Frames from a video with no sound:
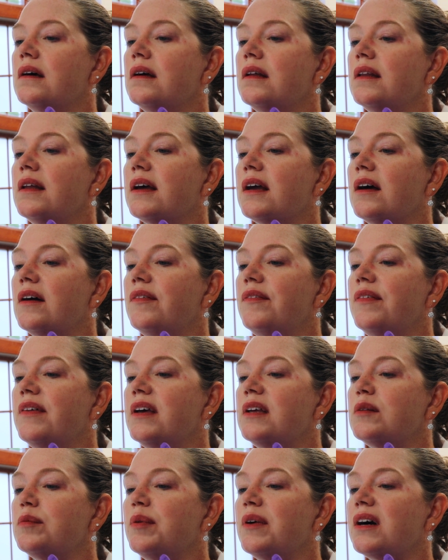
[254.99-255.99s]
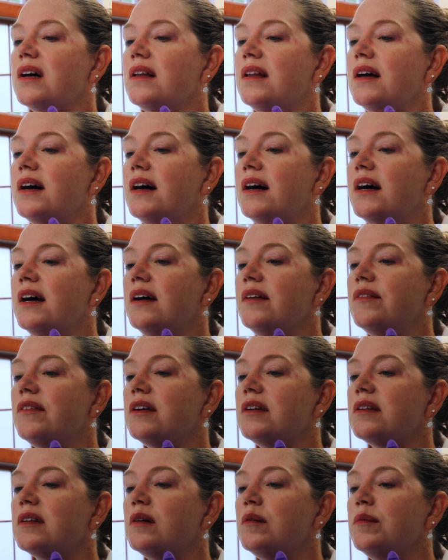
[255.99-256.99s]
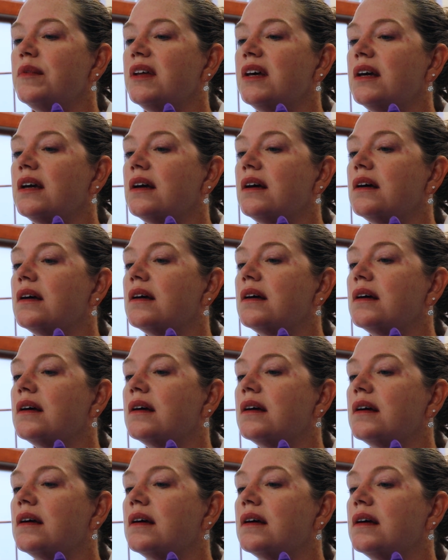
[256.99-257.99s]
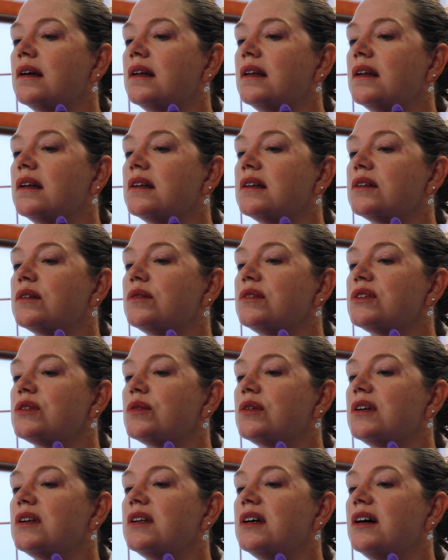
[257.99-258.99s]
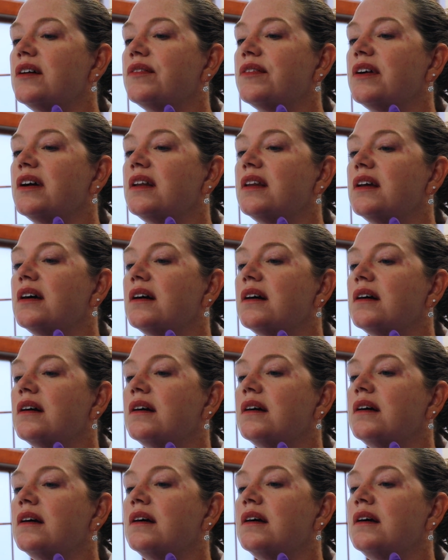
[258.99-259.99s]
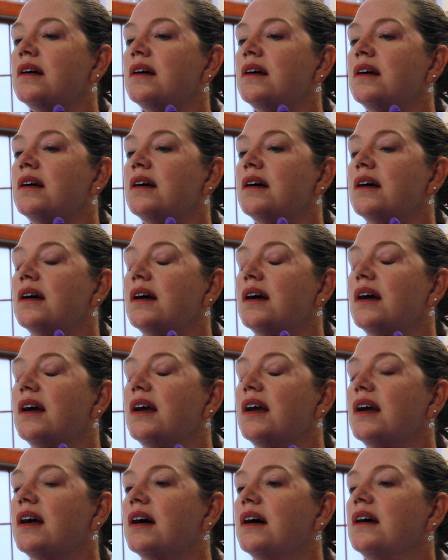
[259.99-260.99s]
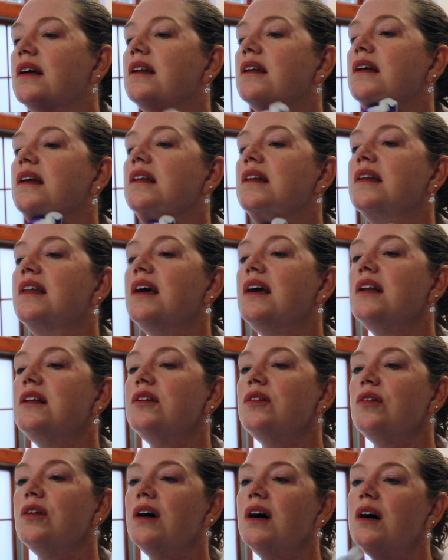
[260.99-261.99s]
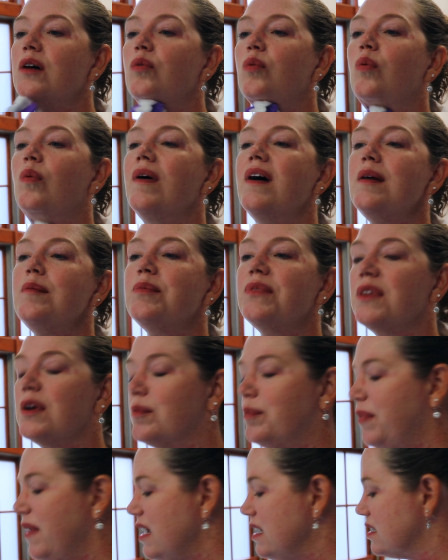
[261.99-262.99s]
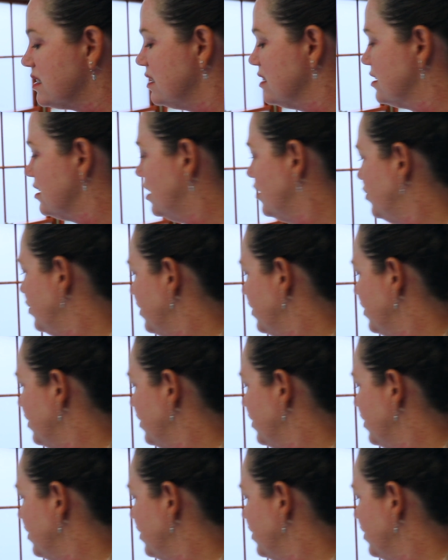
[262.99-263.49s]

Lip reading: like a Facebook Live or something. This is sort of tough right there. And they do not wipe their patients off